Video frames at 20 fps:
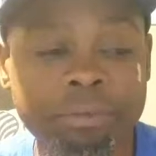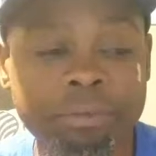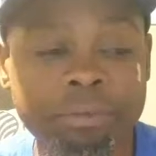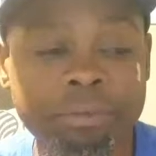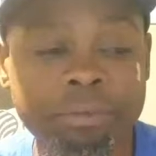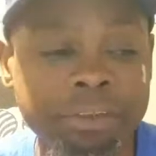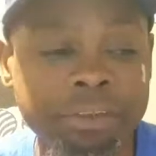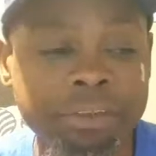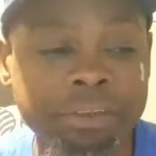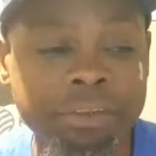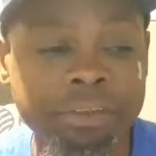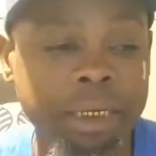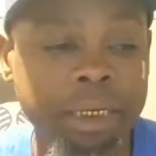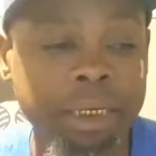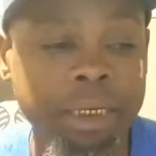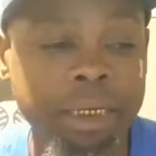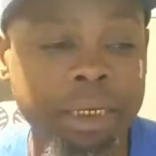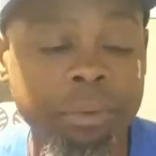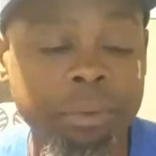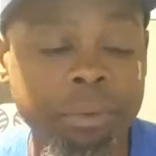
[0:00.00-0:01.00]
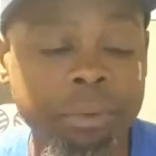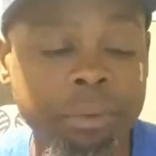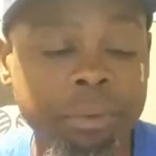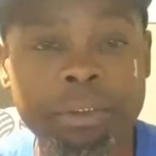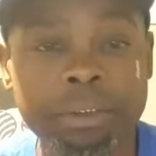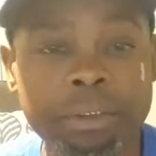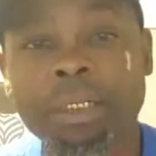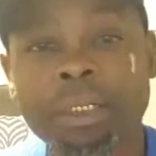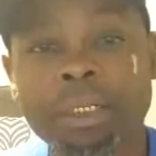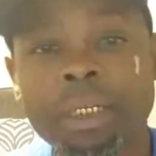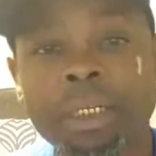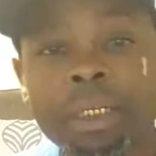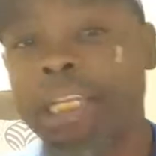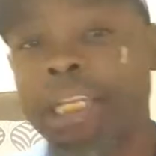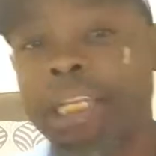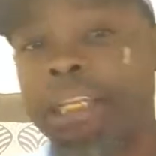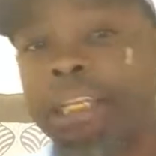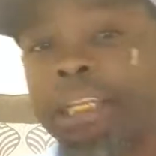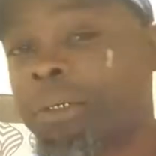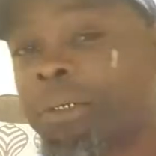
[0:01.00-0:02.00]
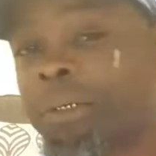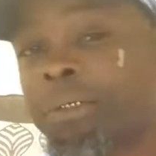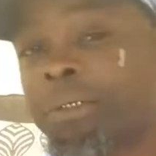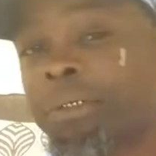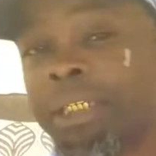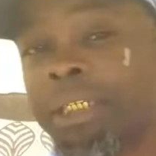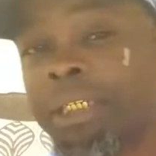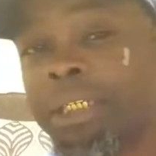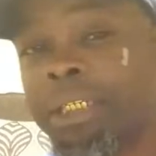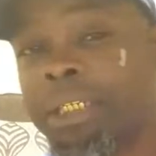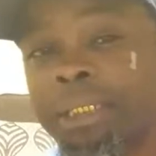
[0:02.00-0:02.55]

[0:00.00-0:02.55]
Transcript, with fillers: And she was like, "Well." he even gonna tell me